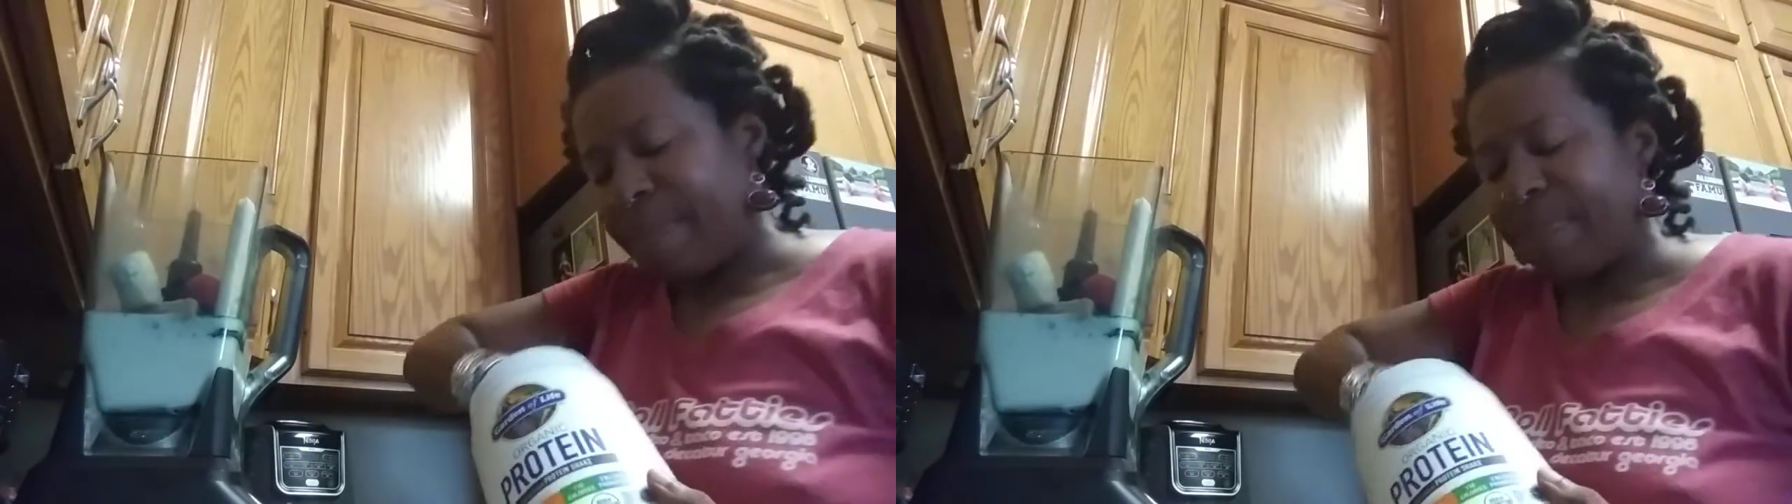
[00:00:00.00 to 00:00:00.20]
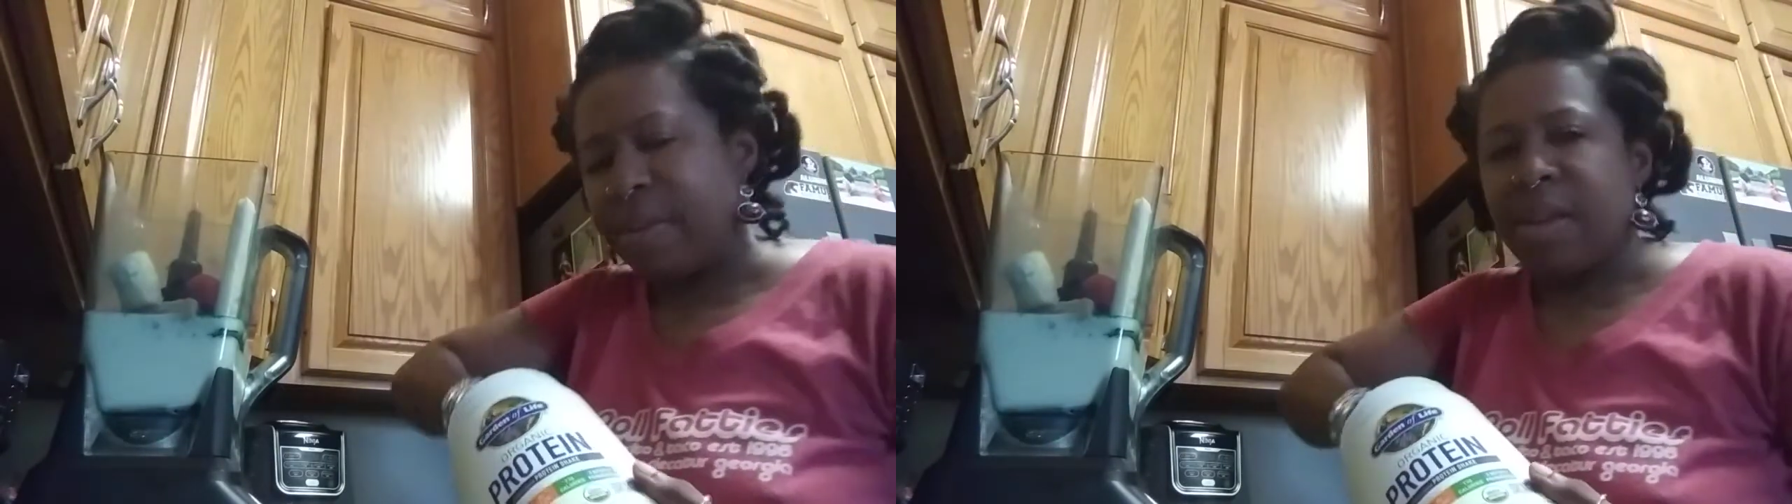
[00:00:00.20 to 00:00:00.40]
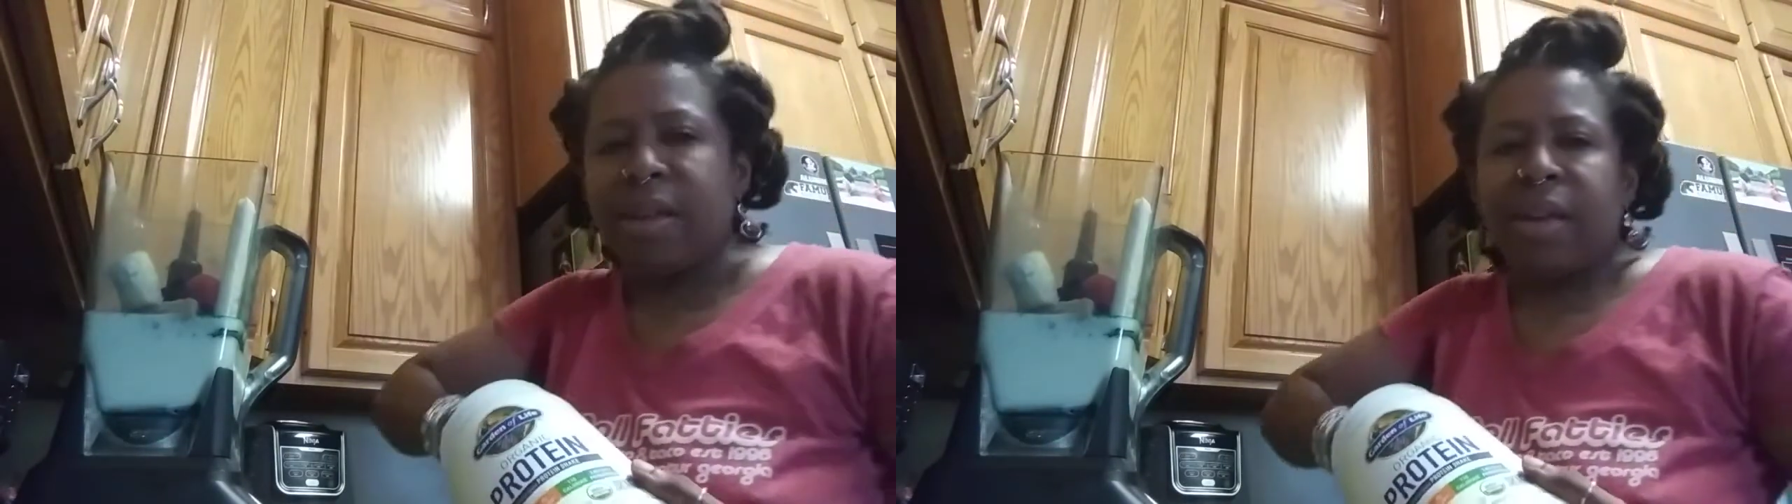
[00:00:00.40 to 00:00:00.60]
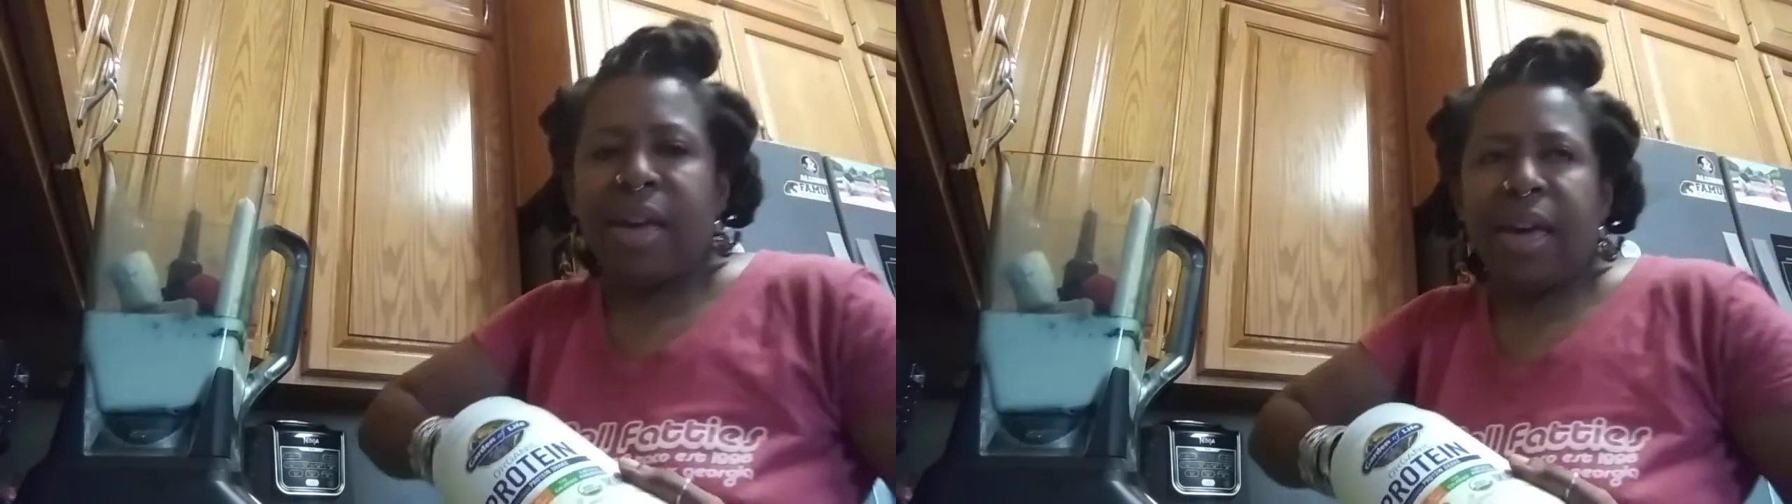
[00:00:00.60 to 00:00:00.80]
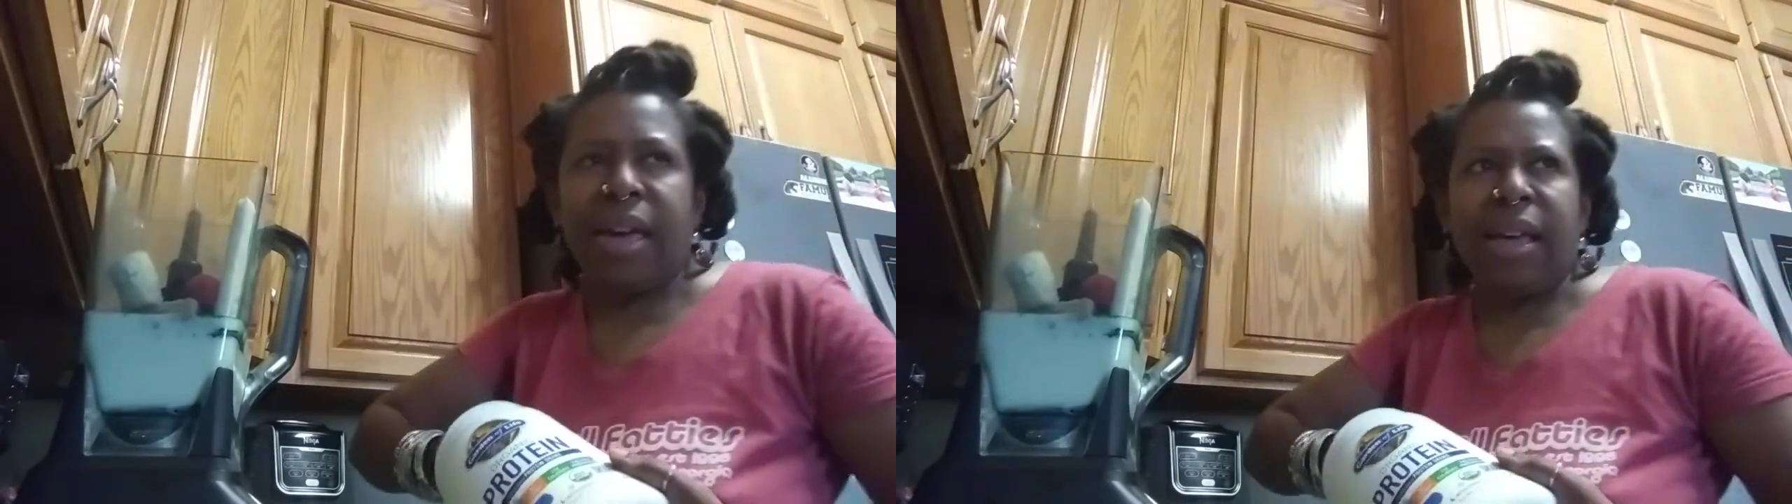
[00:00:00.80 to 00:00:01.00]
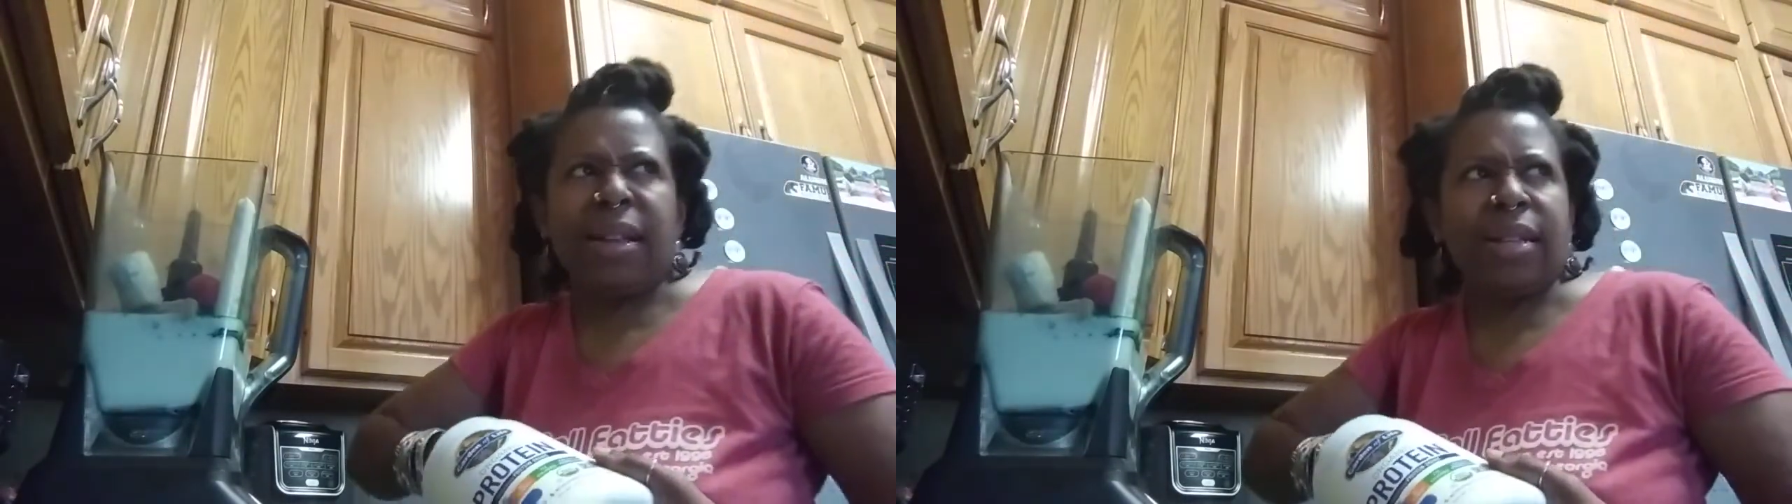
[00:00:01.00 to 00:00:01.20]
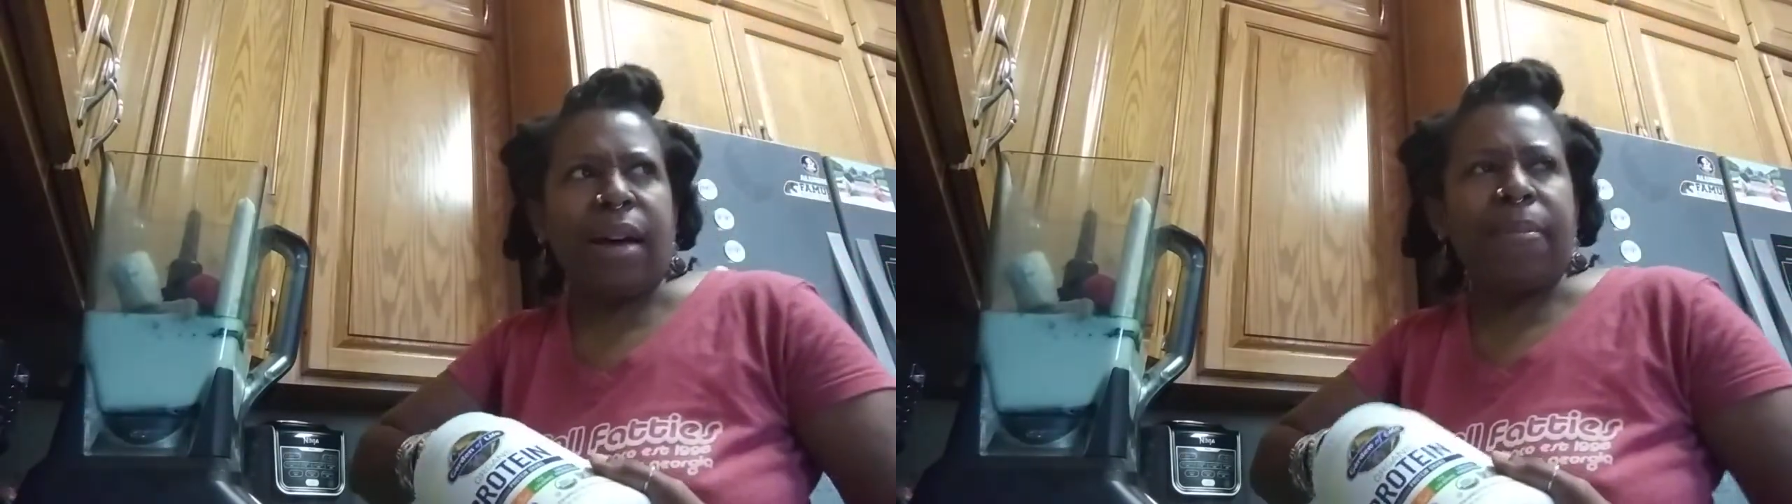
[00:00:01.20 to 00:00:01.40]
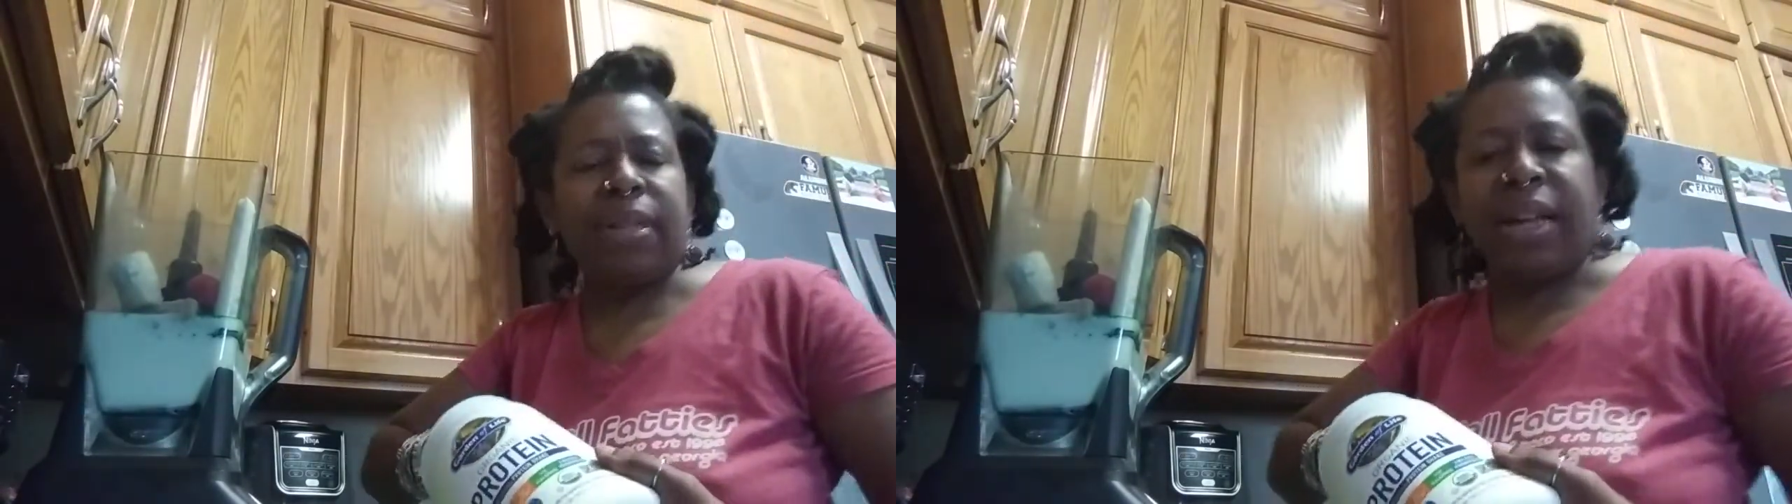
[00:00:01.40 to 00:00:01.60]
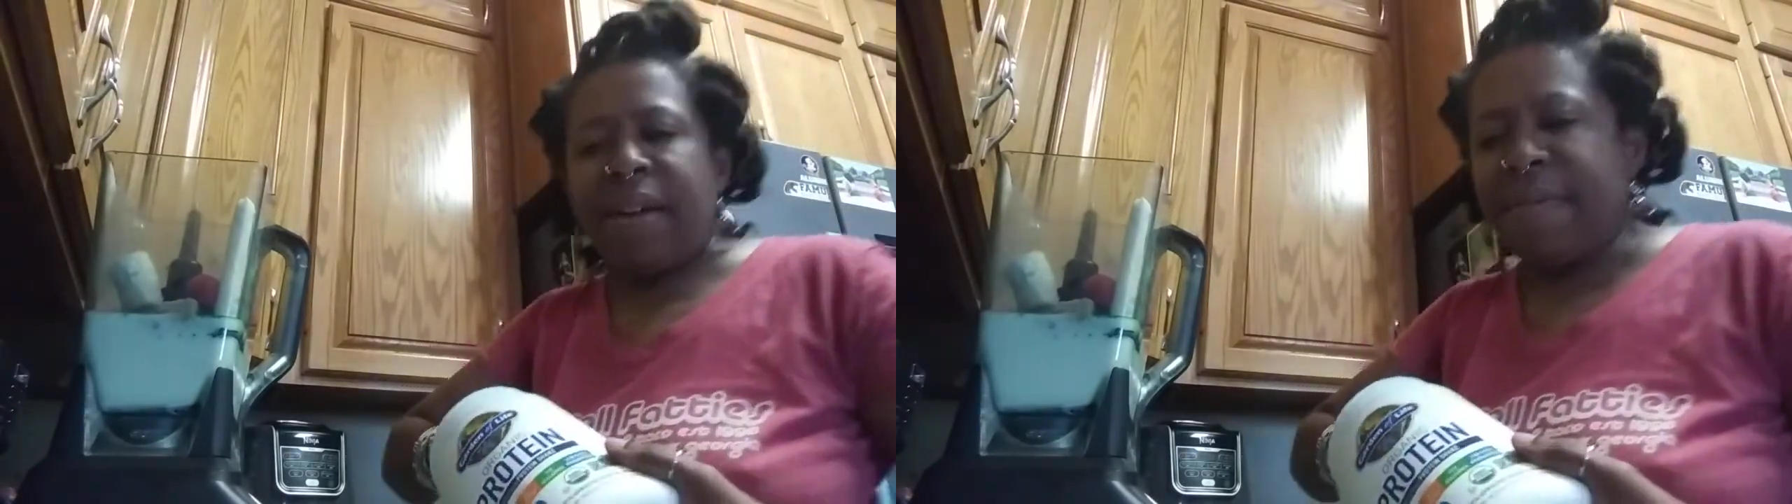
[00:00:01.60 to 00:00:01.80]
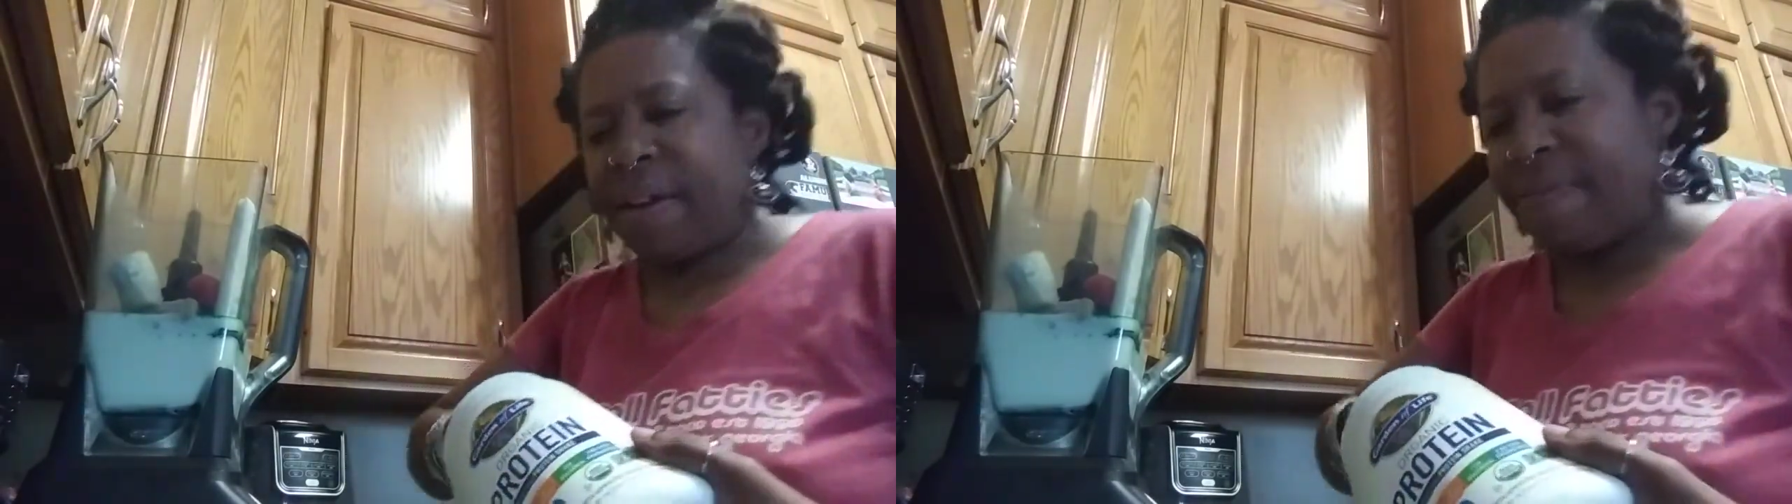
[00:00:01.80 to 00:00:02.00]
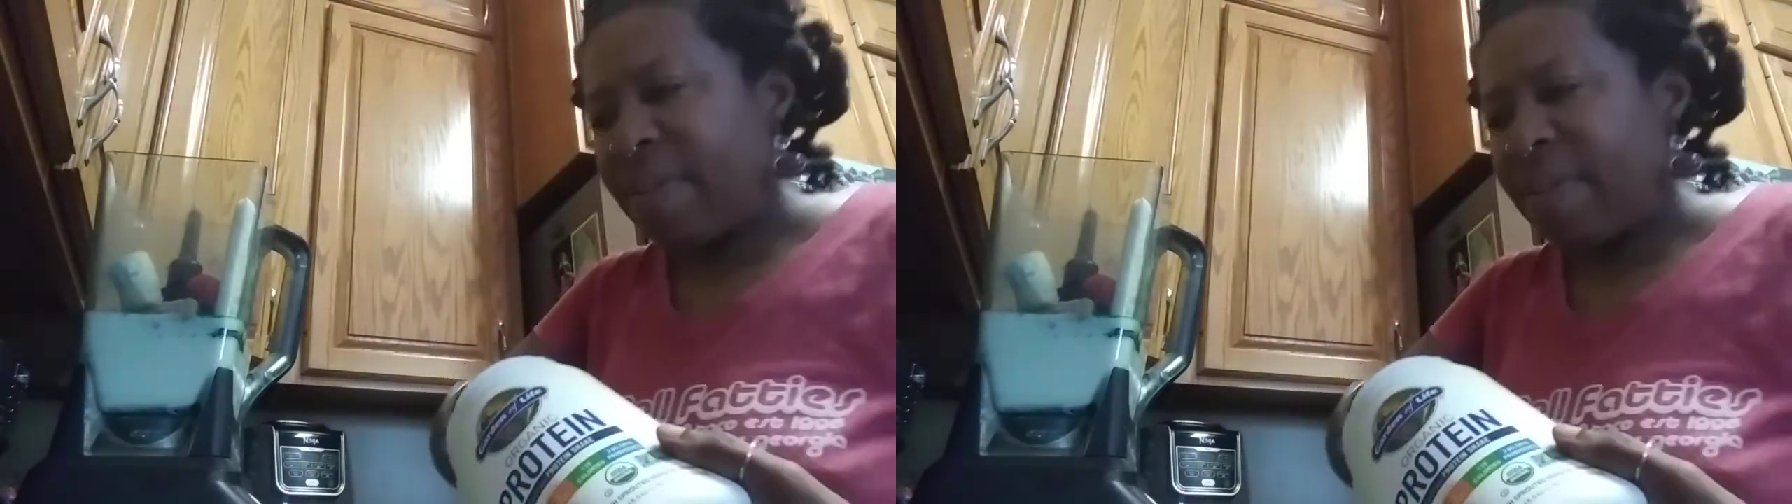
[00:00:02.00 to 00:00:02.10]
And I believe I